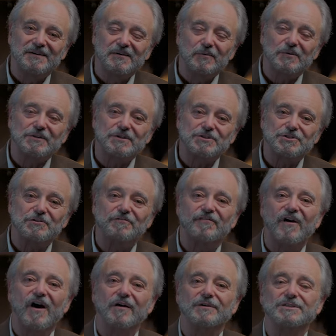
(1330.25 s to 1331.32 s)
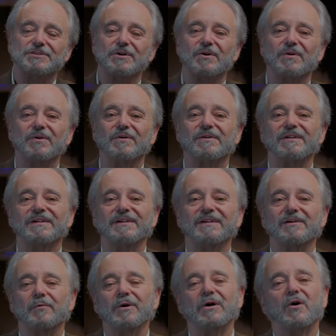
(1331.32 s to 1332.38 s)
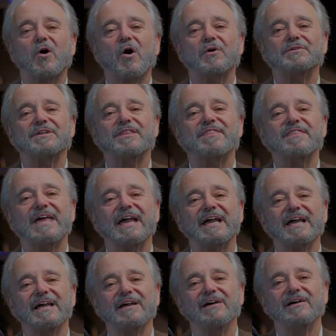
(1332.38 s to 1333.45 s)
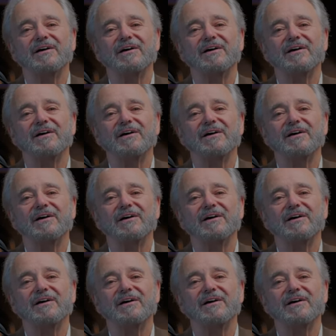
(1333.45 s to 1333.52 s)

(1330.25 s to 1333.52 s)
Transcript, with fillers: When the shofar is heard, we are called to think.